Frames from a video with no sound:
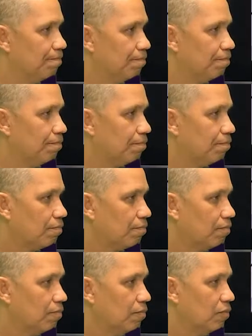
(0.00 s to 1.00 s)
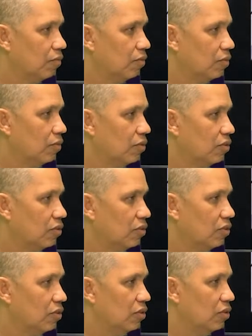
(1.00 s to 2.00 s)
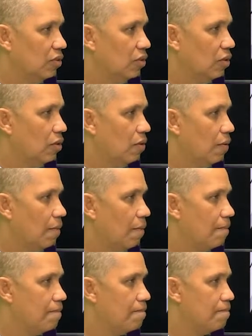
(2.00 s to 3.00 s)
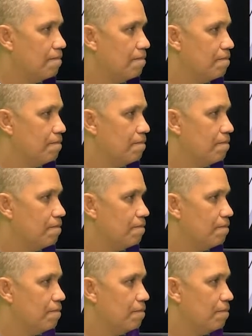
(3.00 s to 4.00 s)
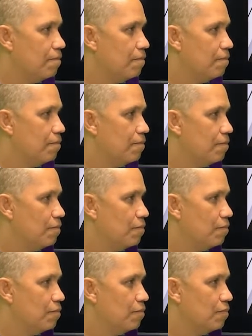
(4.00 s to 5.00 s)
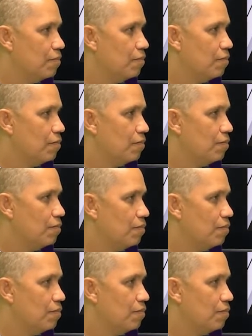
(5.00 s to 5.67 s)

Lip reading: [no speech]